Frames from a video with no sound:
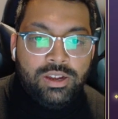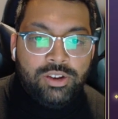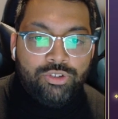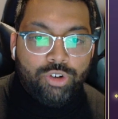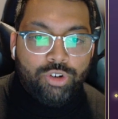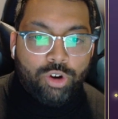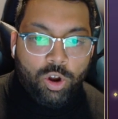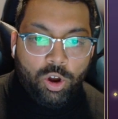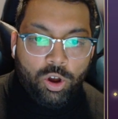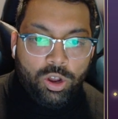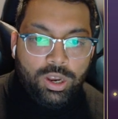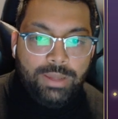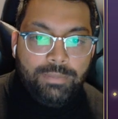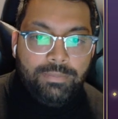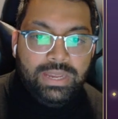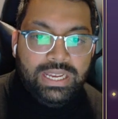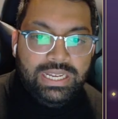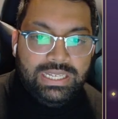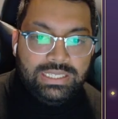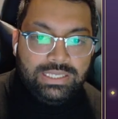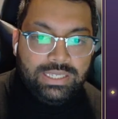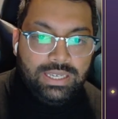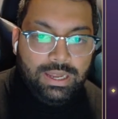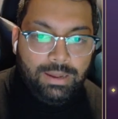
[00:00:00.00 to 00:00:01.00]
Draconim
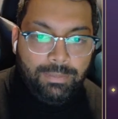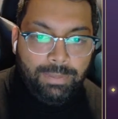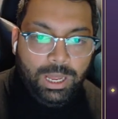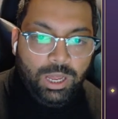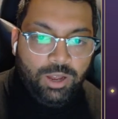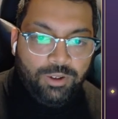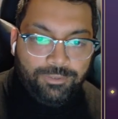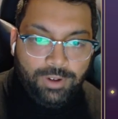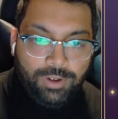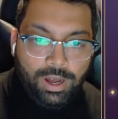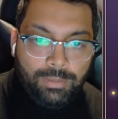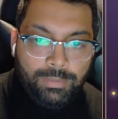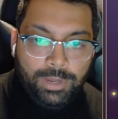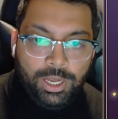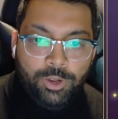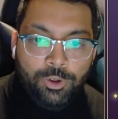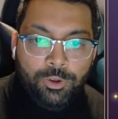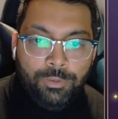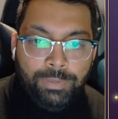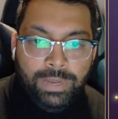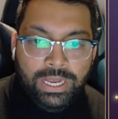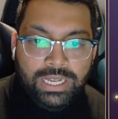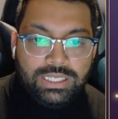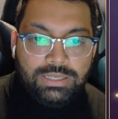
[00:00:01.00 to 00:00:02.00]
isn't about a farmer
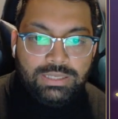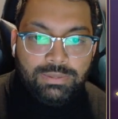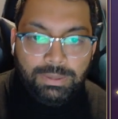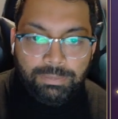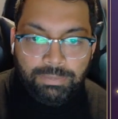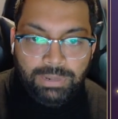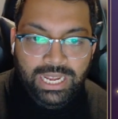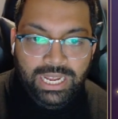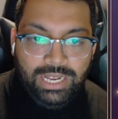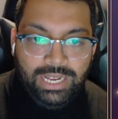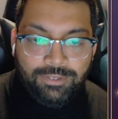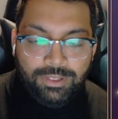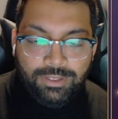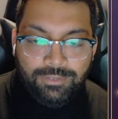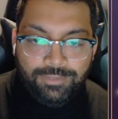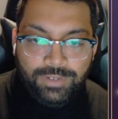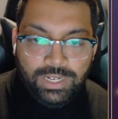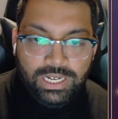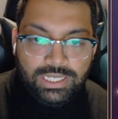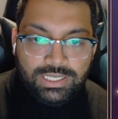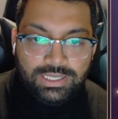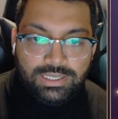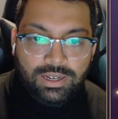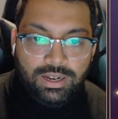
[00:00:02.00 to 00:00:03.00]
who picked up a blade for the
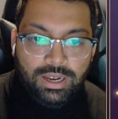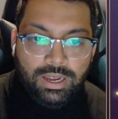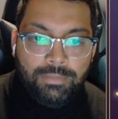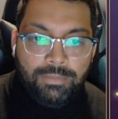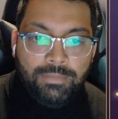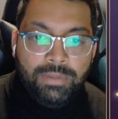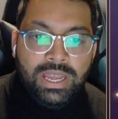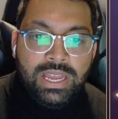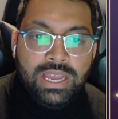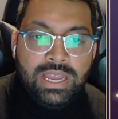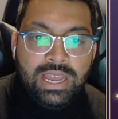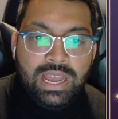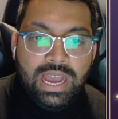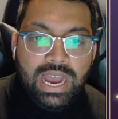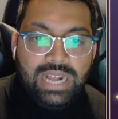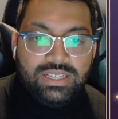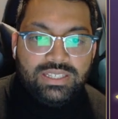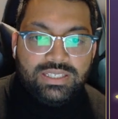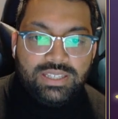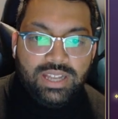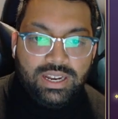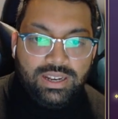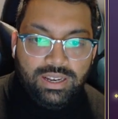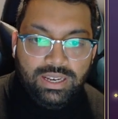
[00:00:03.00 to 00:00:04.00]
first time
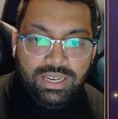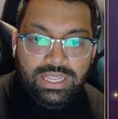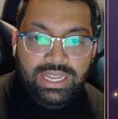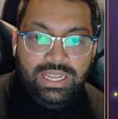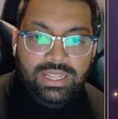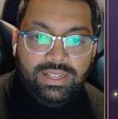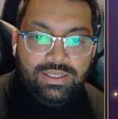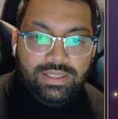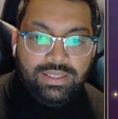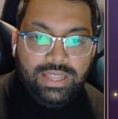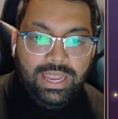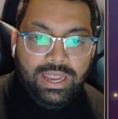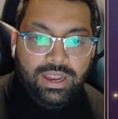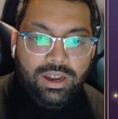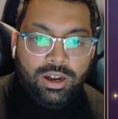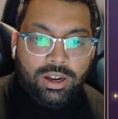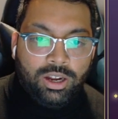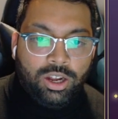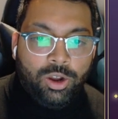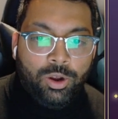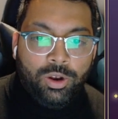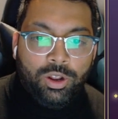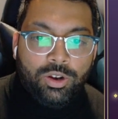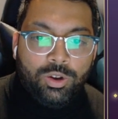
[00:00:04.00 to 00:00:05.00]
and suddenly they are
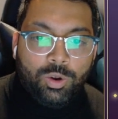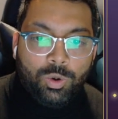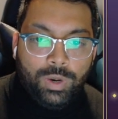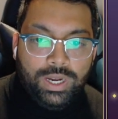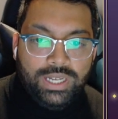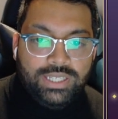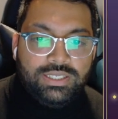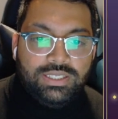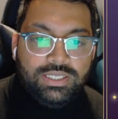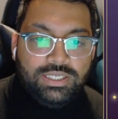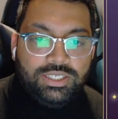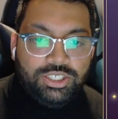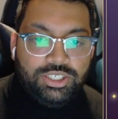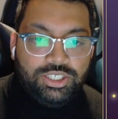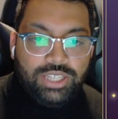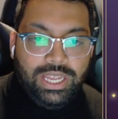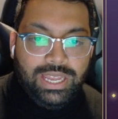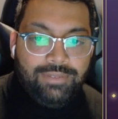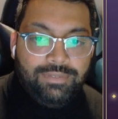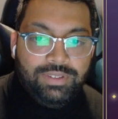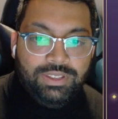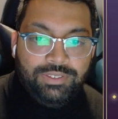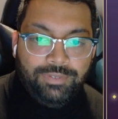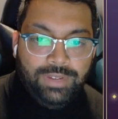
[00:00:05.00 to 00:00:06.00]
going on a quest to
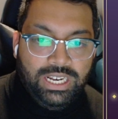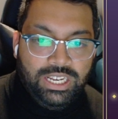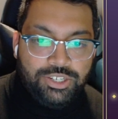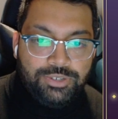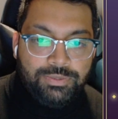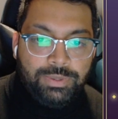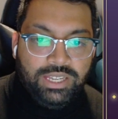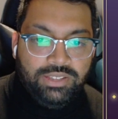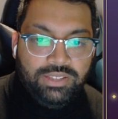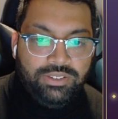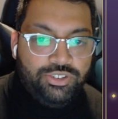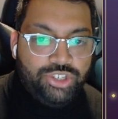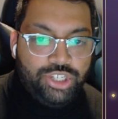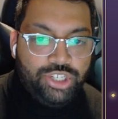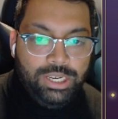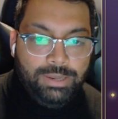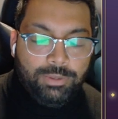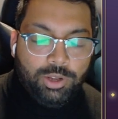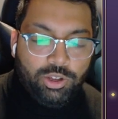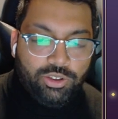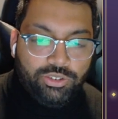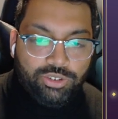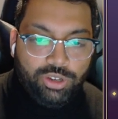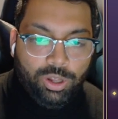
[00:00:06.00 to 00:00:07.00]
save his village because his
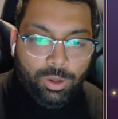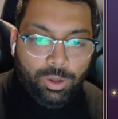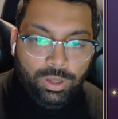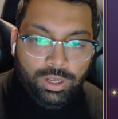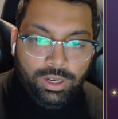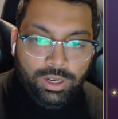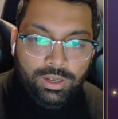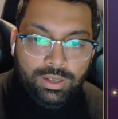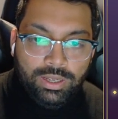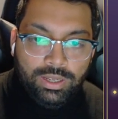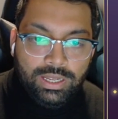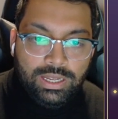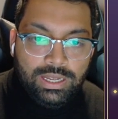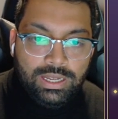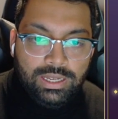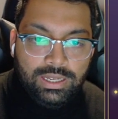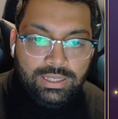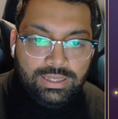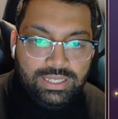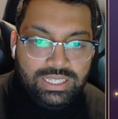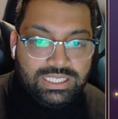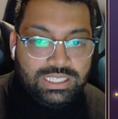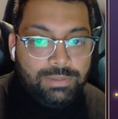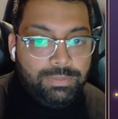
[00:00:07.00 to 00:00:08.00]
sheep got stolen.
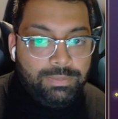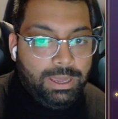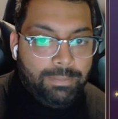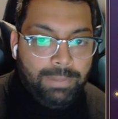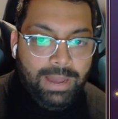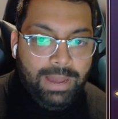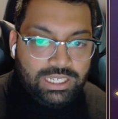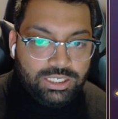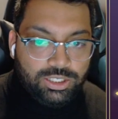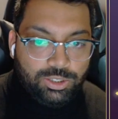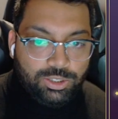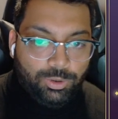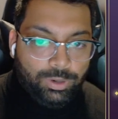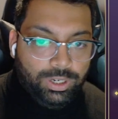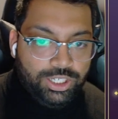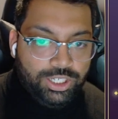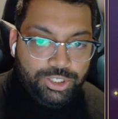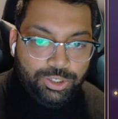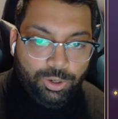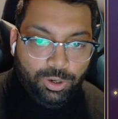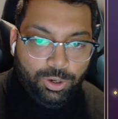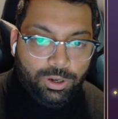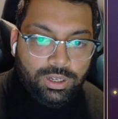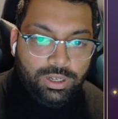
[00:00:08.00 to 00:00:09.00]
This can be a backstory,
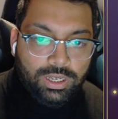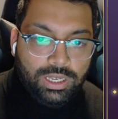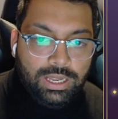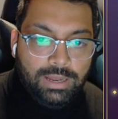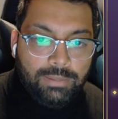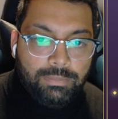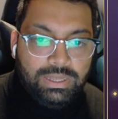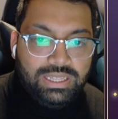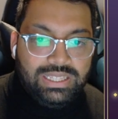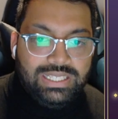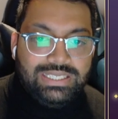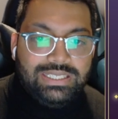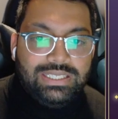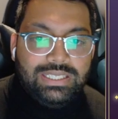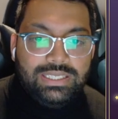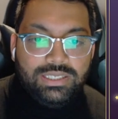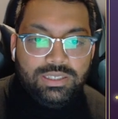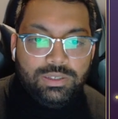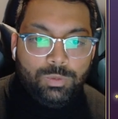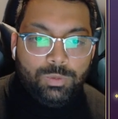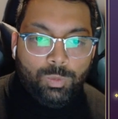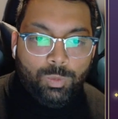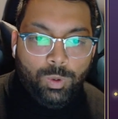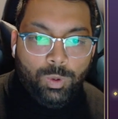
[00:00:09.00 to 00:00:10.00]
sure, but this
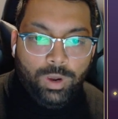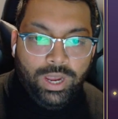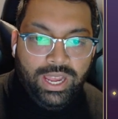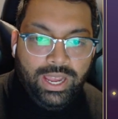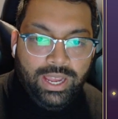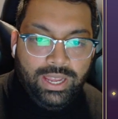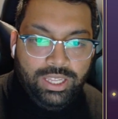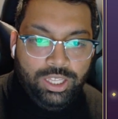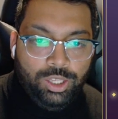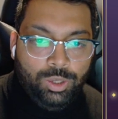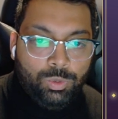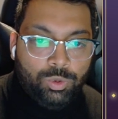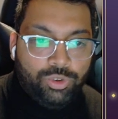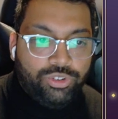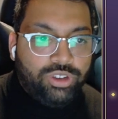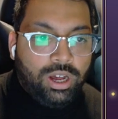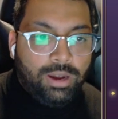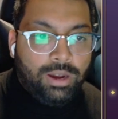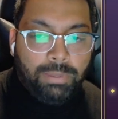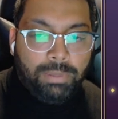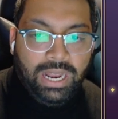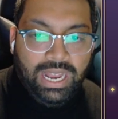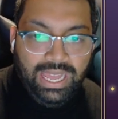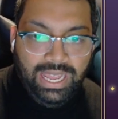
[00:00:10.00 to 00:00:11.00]
isn't where you will
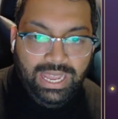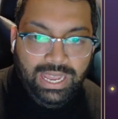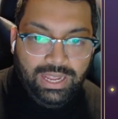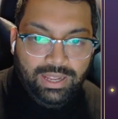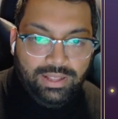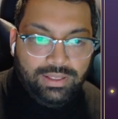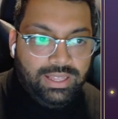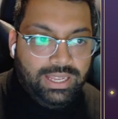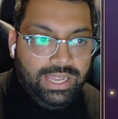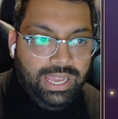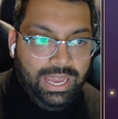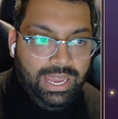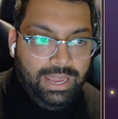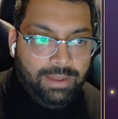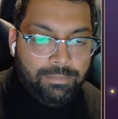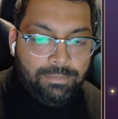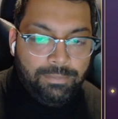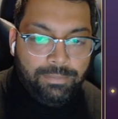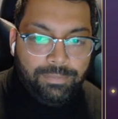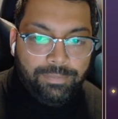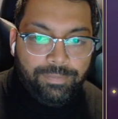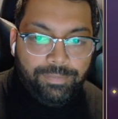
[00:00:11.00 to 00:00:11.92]
start playing the game.